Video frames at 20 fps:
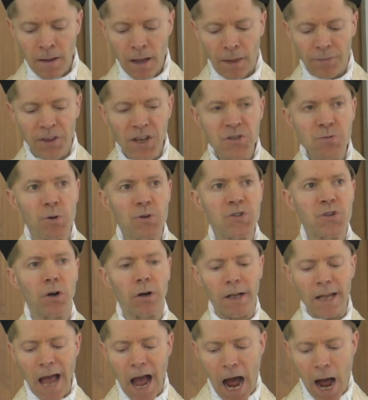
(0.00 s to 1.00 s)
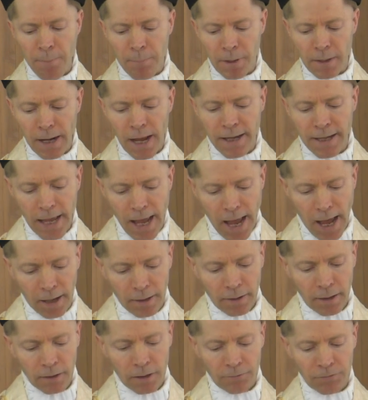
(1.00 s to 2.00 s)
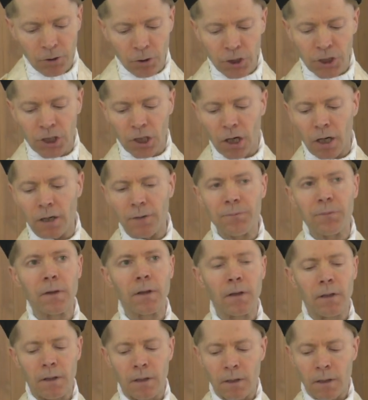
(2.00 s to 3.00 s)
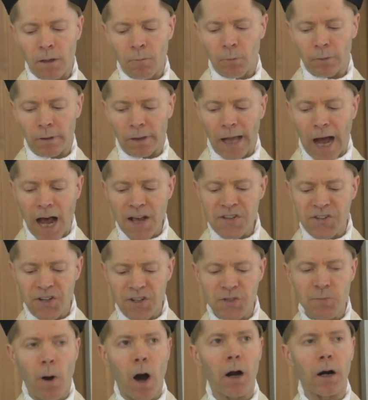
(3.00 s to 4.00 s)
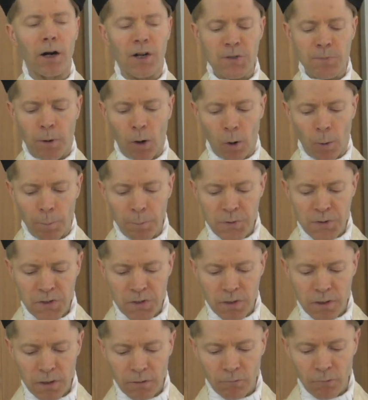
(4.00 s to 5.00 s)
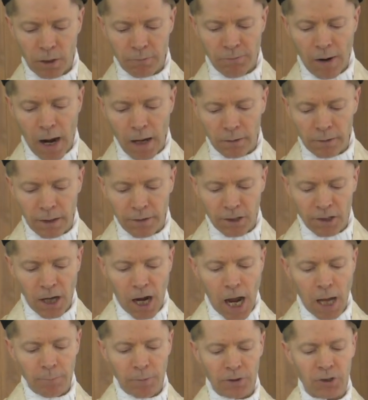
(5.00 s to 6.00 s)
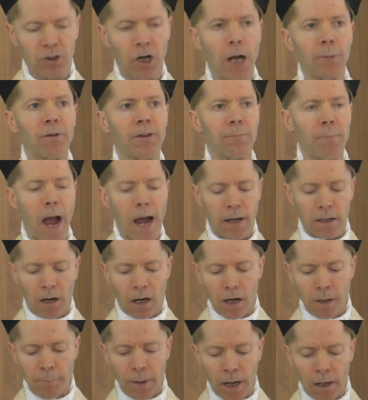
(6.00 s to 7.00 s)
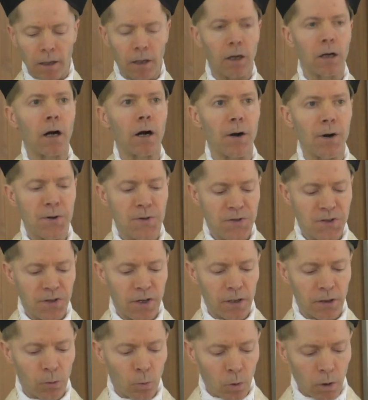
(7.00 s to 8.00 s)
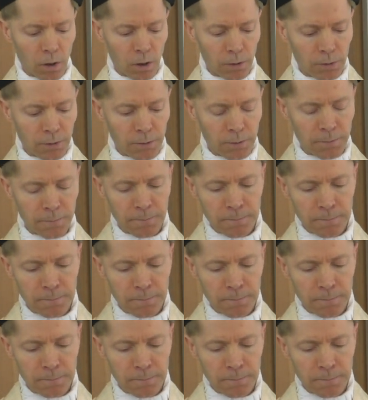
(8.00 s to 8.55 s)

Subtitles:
And this will certainly happen again in the future with the last six modernist popes, when finally the time of the triumph of the Immaculate Heart of Mary occurs in the world.